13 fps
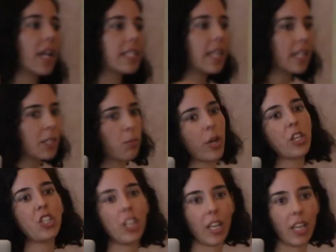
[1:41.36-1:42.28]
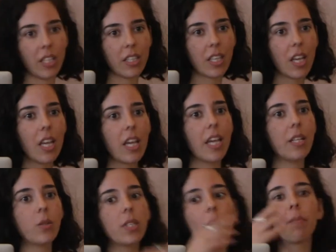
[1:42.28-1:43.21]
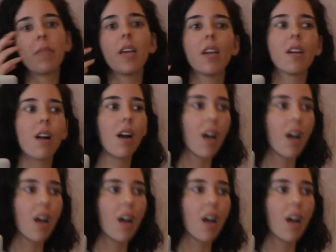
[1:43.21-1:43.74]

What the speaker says: Excel spreadsheets, into something